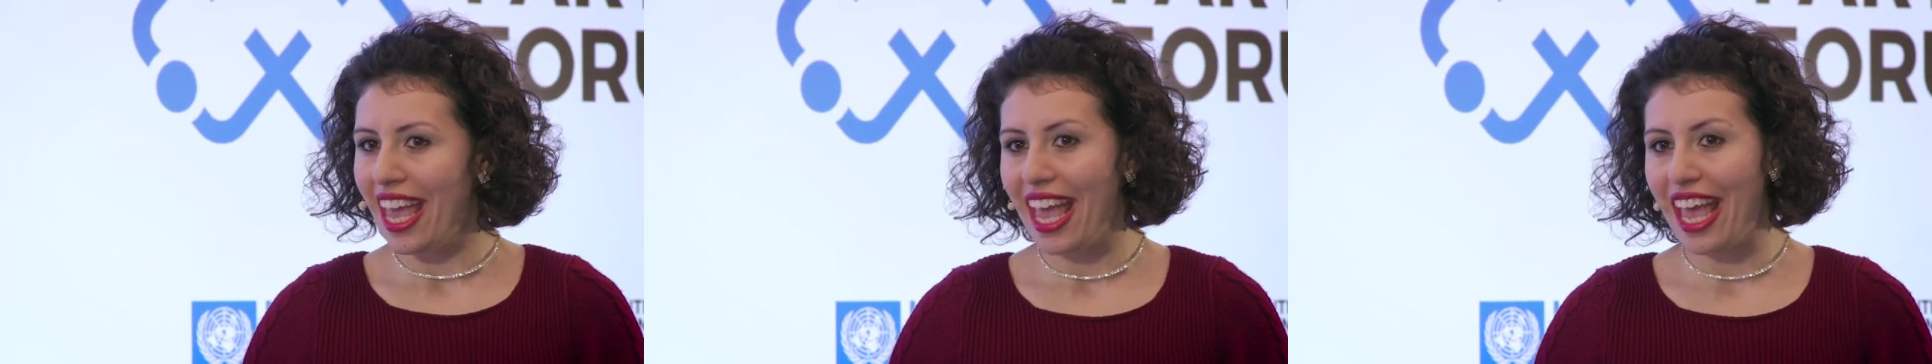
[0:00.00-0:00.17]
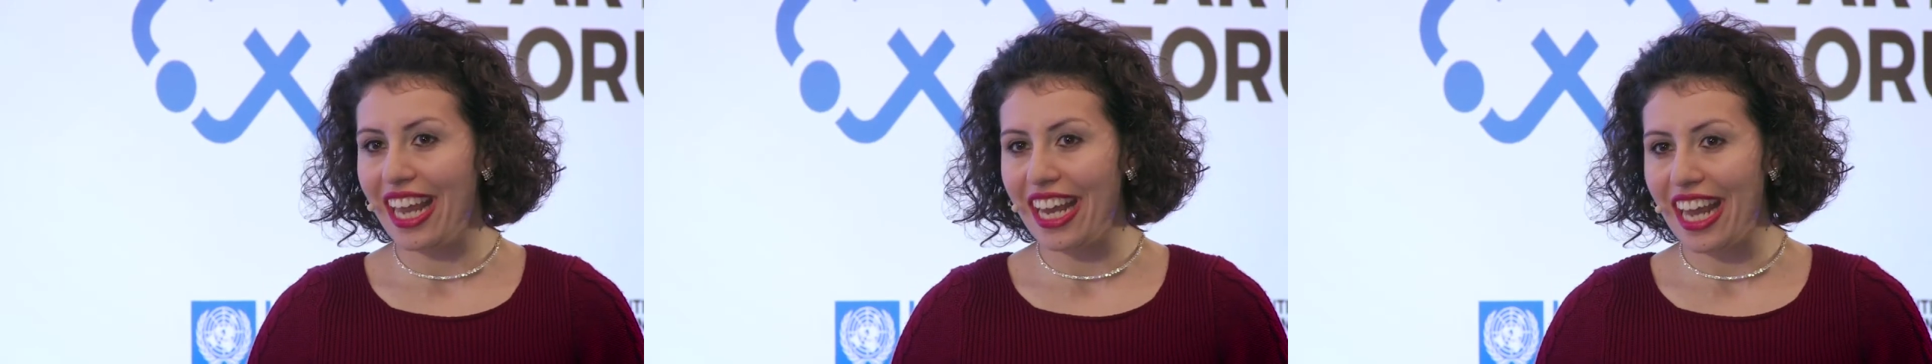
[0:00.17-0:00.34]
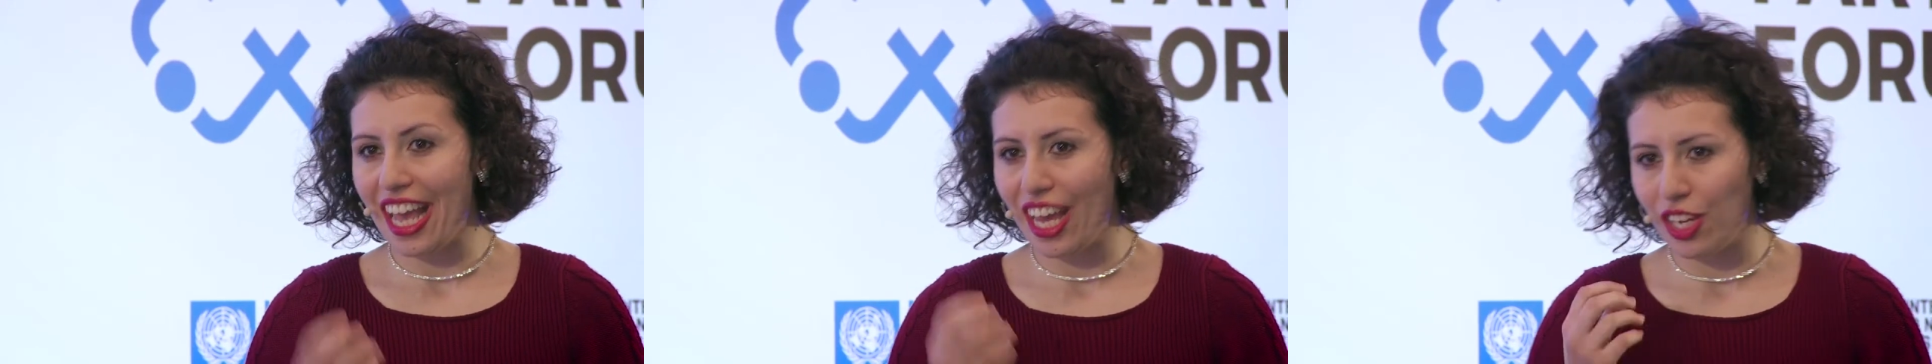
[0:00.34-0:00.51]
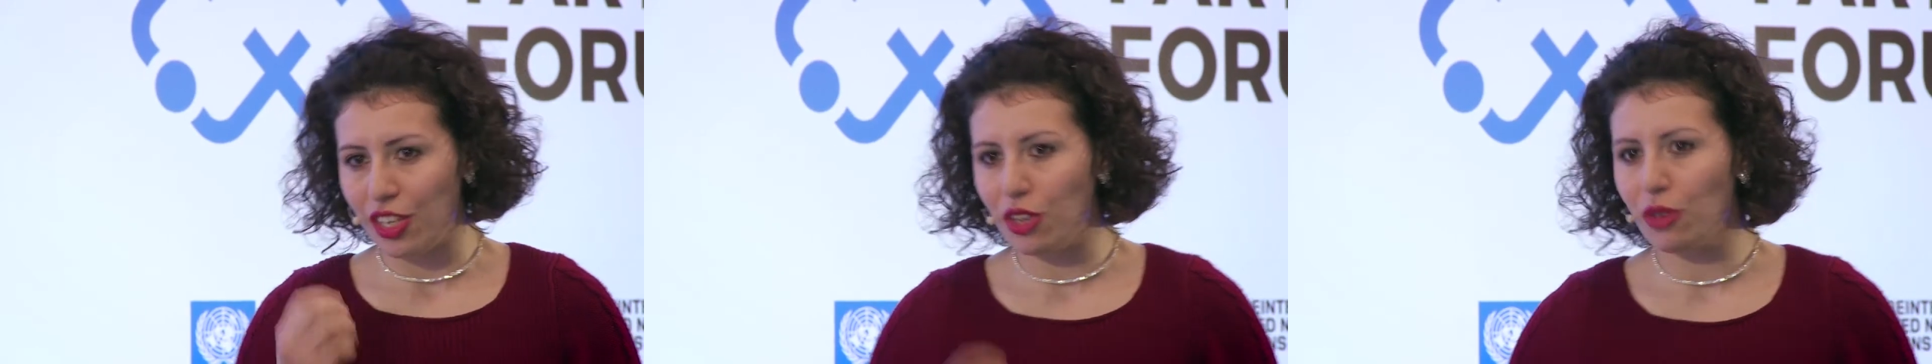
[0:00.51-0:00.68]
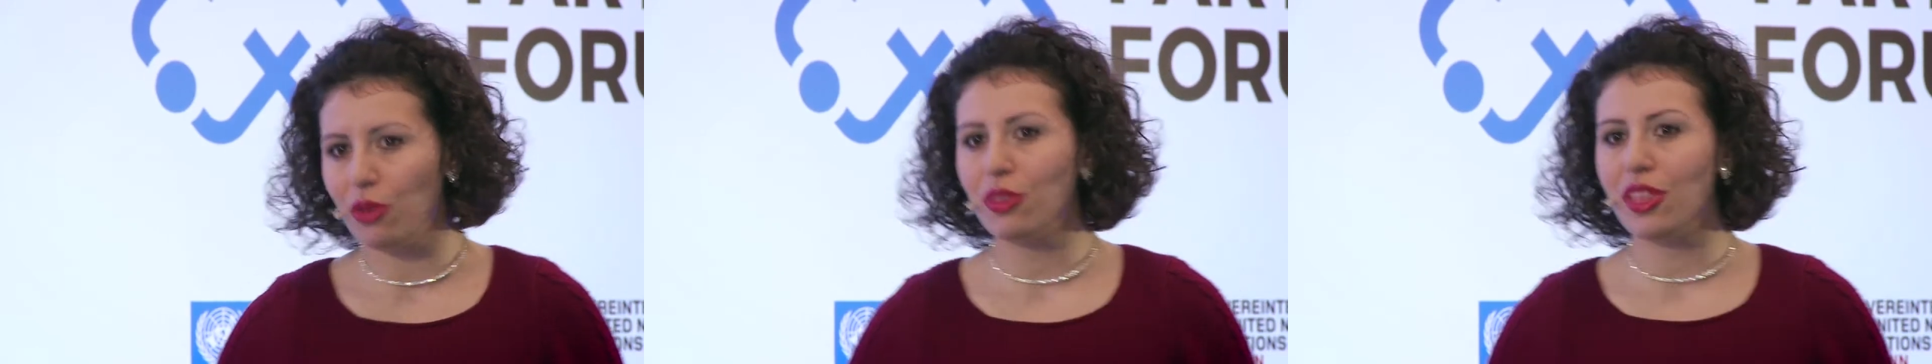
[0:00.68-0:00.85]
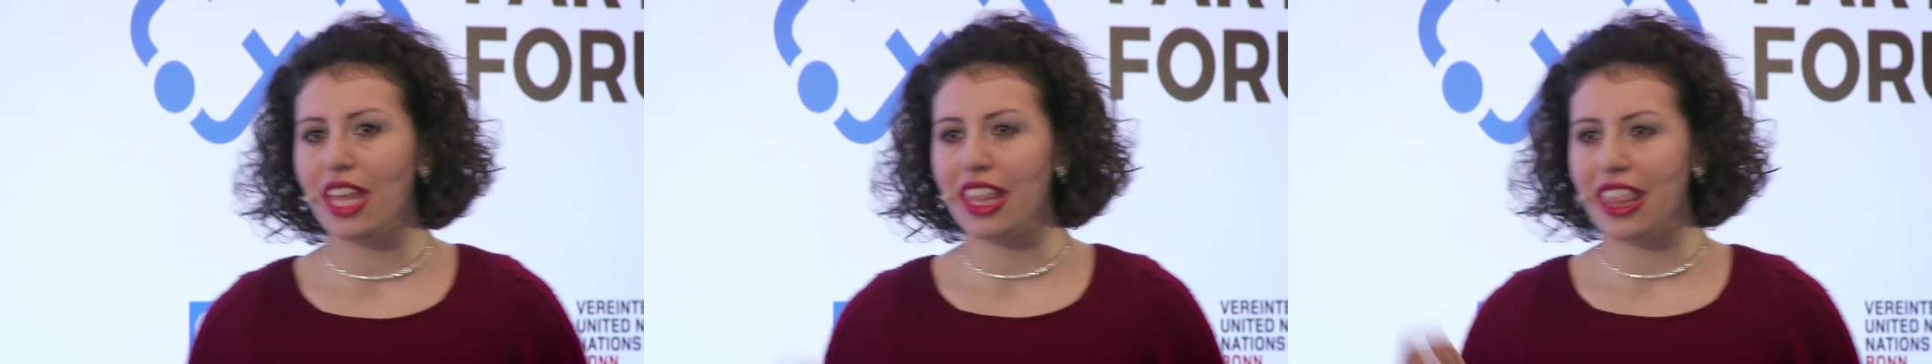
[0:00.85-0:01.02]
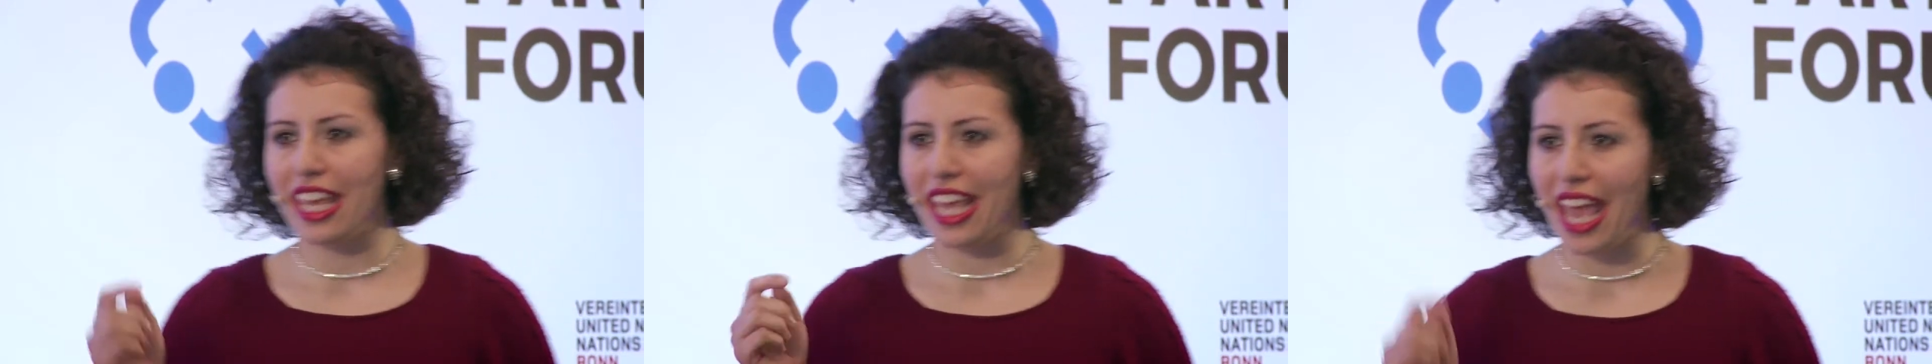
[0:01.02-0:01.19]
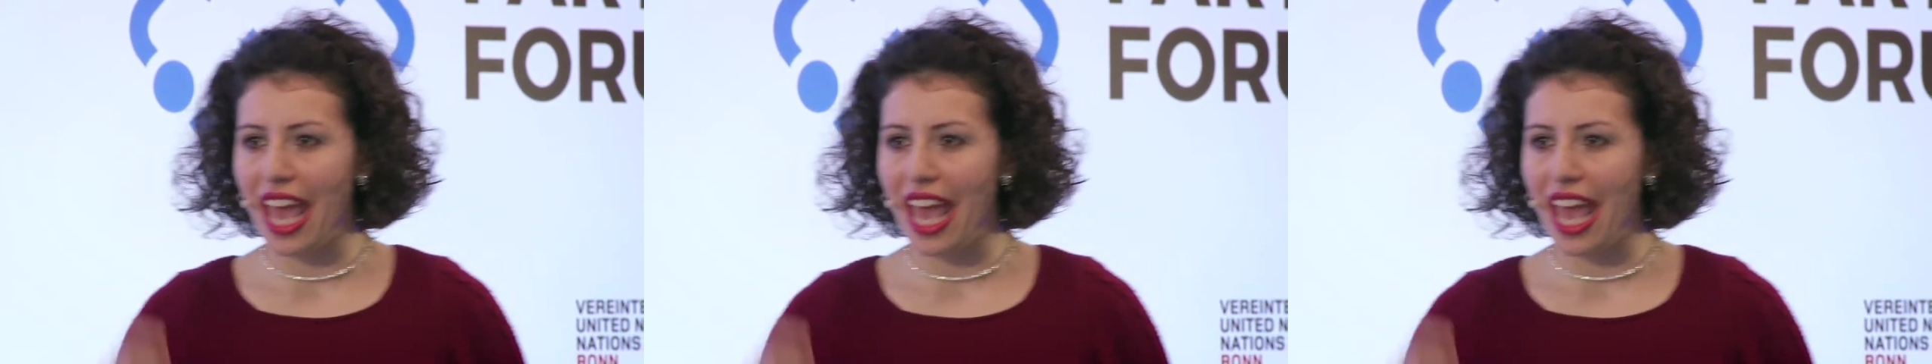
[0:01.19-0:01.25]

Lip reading: And I know that they